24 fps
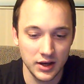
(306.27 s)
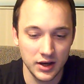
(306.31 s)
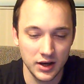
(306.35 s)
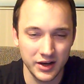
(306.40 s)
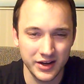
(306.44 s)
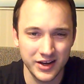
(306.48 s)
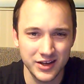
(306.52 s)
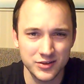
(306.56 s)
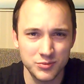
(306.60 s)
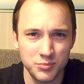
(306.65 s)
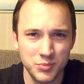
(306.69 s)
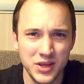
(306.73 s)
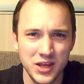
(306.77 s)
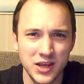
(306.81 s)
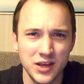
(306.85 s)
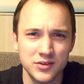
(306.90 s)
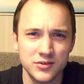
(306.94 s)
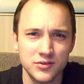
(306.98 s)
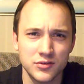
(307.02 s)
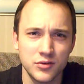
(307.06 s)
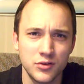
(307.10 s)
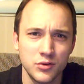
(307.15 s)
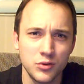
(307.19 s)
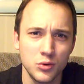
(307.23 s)
I guess
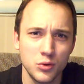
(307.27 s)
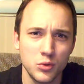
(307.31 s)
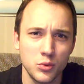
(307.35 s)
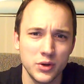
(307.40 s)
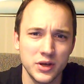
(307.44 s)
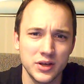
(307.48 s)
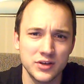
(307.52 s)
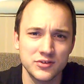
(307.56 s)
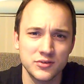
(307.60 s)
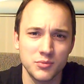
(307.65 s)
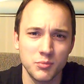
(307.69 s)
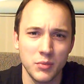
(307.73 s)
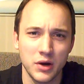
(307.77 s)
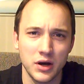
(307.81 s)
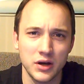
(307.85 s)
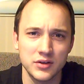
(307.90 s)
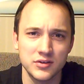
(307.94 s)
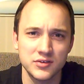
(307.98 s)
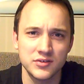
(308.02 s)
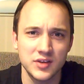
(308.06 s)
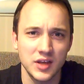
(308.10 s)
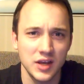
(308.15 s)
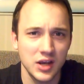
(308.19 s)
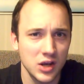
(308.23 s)
PS2 is my
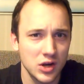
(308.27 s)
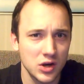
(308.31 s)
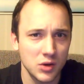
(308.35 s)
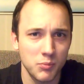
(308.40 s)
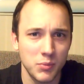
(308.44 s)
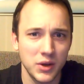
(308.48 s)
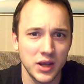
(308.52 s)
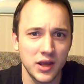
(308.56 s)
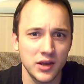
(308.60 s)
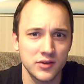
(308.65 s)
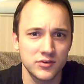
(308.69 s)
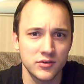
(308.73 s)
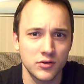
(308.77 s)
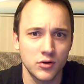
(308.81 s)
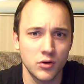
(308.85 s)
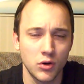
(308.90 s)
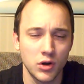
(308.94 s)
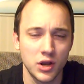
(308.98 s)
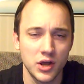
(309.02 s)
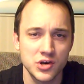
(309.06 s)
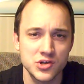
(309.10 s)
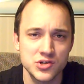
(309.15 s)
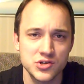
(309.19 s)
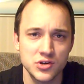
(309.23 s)
second biggest
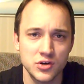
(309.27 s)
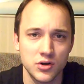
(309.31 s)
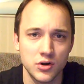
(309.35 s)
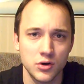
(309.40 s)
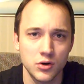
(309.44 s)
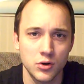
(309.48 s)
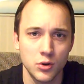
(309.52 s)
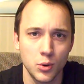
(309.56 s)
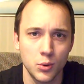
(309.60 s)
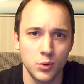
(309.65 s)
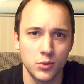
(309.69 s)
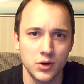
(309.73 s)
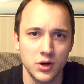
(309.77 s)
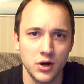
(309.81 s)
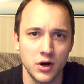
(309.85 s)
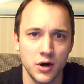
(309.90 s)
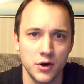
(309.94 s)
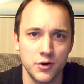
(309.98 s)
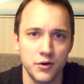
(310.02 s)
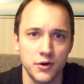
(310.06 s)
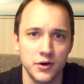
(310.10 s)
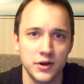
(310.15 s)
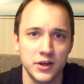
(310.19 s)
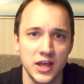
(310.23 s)
collection, over
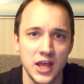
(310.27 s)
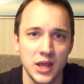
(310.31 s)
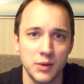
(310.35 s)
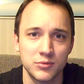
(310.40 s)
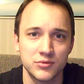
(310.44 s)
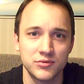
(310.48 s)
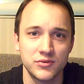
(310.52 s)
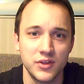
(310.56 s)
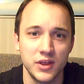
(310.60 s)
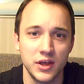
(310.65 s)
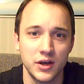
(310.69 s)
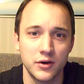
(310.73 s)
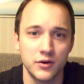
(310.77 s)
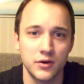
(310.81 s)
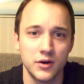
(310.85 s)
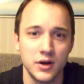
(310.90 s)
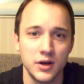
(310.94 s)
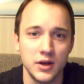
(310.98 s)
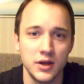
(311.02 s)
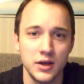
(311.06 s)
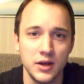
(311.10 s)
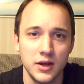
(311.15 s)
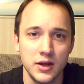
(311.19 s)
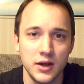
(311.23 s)
100 games there,
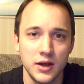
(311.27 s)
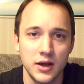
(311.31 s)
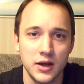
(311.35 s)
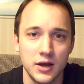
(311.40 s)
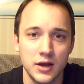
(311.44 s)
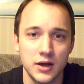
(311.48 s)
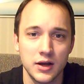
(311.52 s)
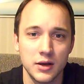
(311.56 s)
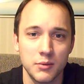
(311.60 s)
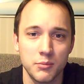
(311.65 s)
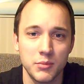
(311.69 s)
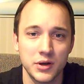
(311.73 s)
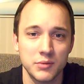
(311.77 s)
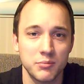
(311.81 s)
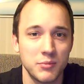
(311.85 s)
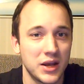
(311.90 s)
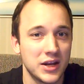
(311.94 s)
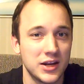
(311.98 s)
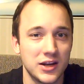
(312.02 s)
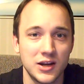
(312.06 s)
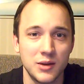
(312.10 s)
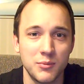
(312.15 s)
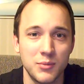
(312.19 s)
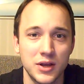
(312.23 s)
but
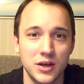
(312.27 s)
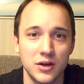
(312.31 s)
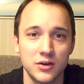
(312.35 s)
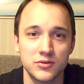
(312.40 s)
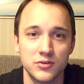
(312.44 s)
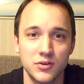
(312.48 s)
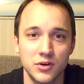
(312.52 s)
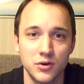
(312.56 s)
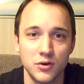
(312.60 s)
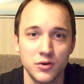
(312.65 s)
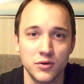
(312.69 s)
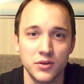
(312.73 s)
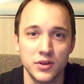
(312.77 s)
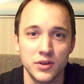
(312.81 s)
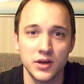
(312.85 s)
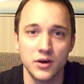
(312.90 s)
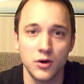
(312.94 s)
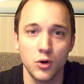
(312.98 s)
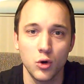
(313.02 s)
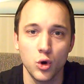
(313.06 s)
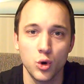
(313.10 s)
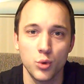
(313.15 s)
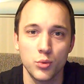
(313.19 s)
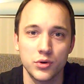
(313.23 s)
mainly because the
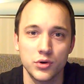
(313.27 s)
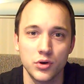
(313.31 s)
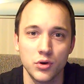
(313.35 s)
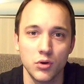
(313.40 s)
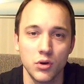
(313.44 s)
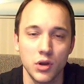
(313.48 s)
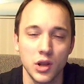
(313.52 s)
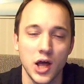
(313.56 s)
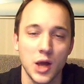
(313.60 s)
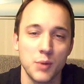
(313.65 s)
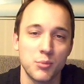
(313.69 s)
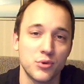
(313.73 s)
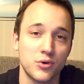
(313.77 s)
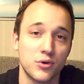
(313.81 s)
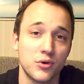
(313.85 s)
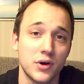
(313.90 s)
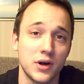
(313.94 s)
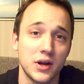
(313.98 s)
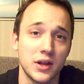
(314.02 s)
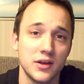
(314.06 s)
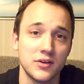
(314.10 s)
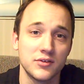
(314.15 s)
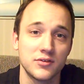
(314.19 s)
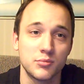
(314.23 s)
overall
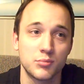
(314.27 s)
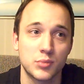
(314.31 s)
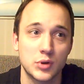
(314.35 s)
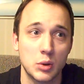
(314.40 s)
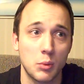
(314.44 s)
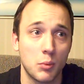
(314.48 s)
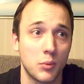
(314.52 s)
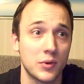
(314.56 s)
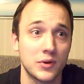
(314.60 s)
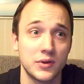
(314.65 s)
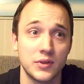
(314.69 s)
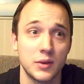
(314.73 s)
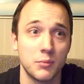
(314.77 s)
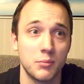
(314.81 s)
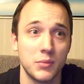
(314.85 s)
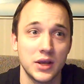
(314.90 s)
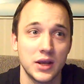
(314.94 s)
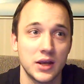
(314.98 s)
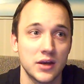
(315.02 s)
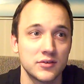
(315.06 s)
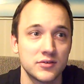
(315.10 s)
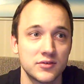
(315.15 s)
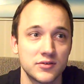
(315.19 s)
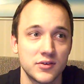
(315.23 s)
library is probably the
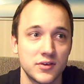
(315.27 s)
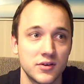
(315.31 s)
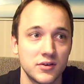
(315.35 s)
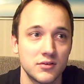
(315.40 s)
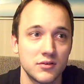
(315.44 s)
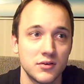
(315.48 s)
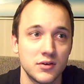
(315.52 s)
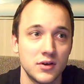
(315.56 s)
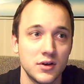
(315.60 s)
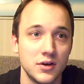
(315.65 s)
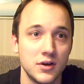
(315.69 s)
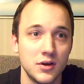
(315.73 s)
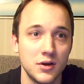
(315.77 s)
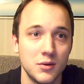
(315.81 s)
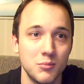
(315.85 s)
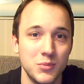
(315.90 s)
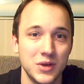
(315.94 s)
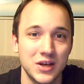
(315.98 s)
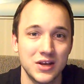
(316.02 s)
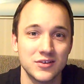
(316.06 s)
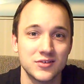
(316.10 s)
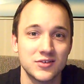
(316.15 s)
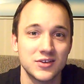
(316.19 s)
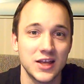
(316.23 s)

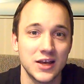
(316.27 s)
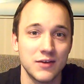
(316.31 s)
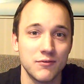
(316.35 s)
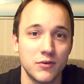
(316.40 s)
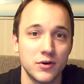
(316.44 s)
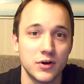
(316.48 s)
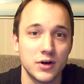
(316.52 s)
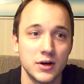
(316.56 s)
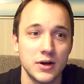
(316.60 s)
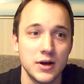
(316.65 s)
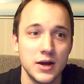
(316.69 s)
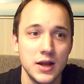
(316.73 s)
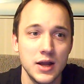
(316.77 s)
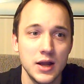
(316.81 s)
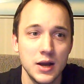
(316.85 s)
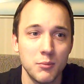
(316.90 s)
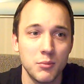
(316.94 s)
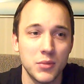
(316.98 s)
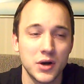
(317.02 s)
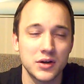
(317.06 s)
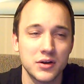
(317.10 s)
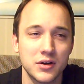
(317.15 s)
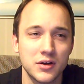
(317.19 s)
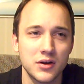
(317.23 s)
biggest ever.
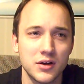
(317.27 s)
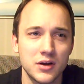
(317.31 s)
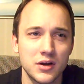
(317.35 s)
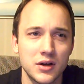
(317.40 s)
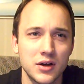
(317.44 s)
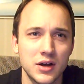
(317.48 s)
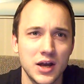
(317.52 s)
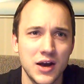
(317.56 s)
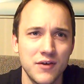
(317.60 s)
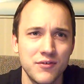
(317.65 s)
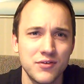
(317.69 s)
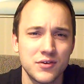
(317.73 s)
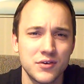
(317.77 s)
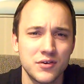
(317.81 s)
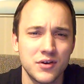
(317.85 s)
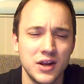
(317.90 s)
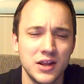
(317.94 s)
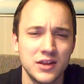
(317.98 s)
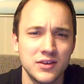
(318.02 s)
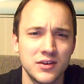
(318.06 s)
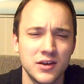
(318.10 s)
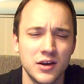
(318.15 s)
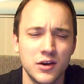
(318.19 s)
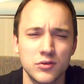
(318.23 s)
But after
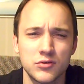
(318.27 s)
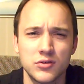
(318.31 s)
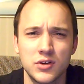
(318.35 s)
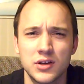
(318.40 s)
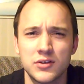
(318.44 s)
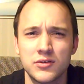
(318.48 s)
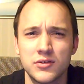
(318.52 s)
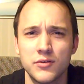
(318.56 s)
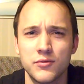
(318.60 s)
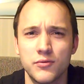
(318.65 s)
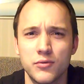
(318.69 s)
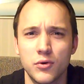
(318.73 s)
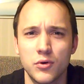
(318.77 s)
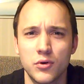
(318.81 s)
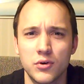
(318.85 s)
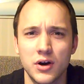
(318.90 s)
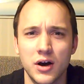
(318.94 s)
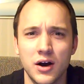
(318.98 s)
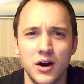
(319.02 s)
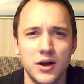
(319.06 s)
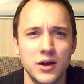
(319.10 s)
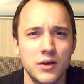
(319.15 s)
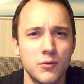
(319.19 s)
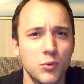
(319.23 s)
Nintendo 64,
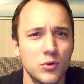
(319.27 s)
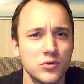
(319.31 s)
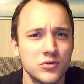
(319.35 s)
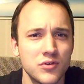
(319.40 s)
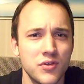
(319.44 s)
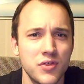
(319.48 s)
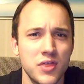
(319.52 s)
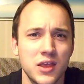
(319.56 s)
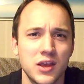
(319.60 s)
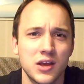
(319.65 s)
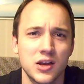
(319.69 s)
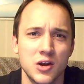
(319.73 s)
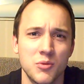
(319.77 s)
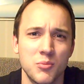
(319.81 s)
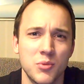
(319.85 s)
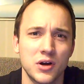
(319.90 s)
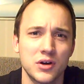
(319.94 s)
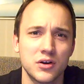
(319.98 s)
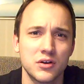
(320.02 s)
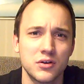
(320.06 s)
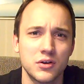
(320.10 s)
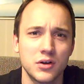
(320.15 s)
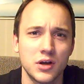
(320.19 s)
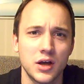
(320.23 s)
I was thinking
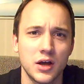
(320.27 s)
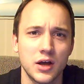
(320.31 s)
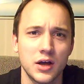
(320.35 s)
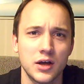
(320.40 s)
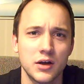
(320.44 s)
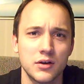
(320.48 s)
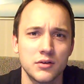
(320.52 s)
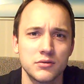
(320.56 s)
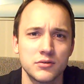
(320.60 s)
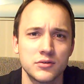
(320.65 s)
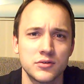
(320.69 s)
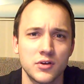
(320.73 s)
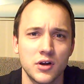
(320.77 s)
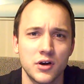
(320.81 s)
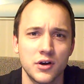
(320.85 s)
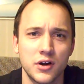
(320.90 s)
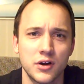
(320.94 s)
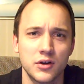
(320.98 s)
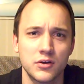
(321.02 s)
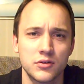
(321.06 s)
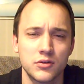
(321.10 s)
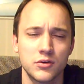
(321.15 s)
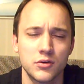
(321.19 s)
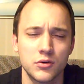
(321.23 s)
about
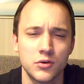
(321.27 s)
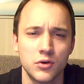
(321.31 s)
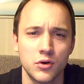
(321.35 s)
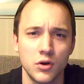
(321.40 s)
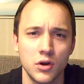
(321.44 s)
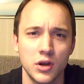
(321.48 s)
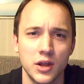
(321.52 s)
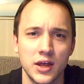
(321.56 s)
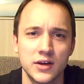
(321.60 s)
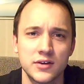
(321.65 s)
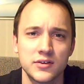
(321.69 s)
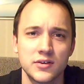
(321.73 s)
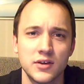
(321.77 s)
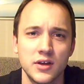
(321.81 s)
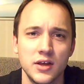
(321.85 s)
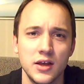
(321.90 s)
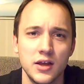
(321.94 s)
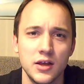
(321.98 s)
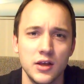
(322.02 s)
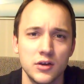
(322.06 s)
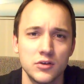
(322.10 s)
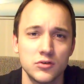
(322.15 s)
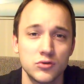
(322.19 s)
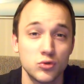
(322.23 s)
starting to collect
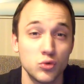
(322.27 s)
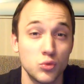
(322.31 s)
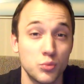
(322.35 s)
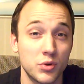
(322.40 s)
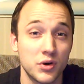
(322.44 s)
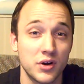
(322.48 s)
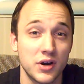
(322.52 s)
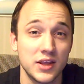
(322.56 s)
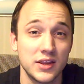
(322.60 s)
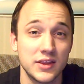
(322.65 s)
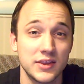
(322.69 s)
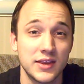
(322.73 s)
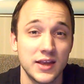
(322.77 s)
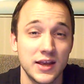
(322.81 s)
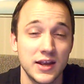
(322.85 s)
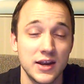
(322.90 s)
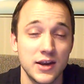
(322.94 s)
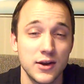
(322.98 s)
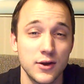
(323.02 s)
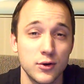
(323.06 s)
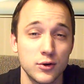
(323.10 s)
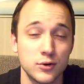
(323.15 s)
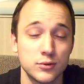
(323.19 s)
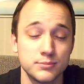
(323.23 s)
Super
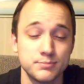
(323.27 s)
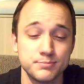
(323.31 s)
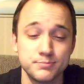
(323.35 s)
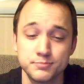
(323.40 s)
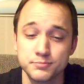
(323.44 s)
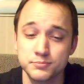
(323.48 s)
Nintendo.